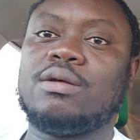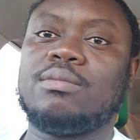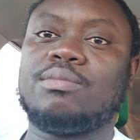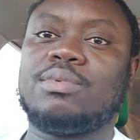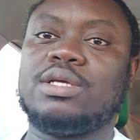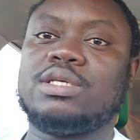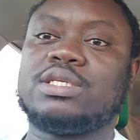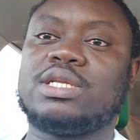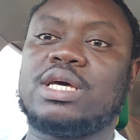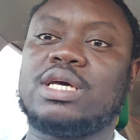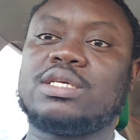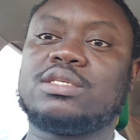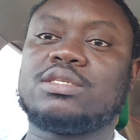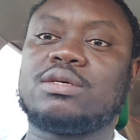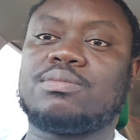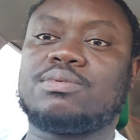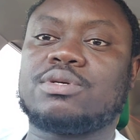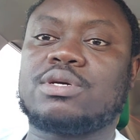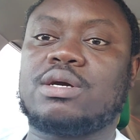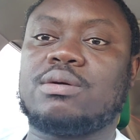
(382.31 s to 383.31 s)
please like,
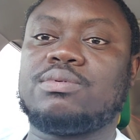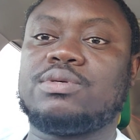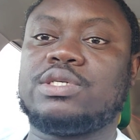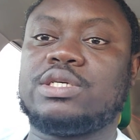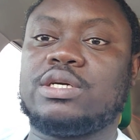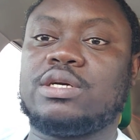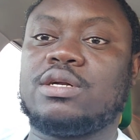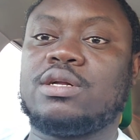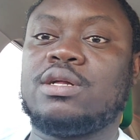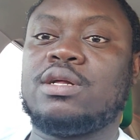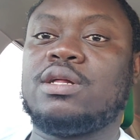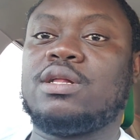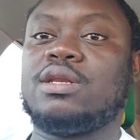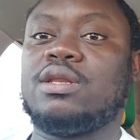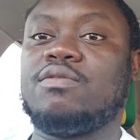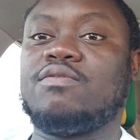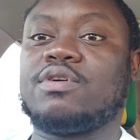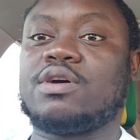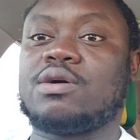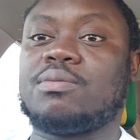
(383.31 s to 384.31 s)
subscribe, share,
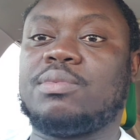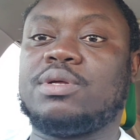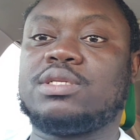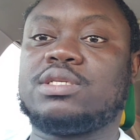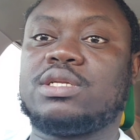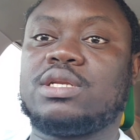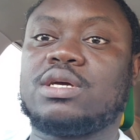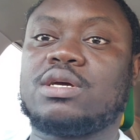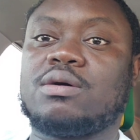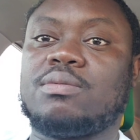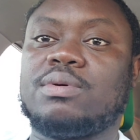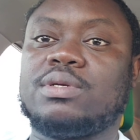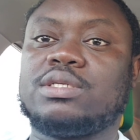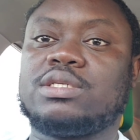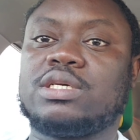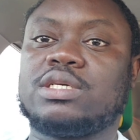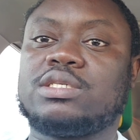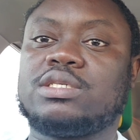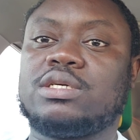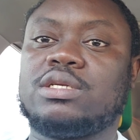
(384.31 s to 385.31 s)
leave a comment in the comment
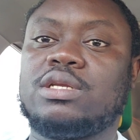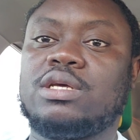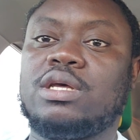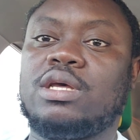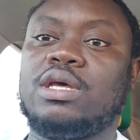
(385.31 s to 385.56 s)
section,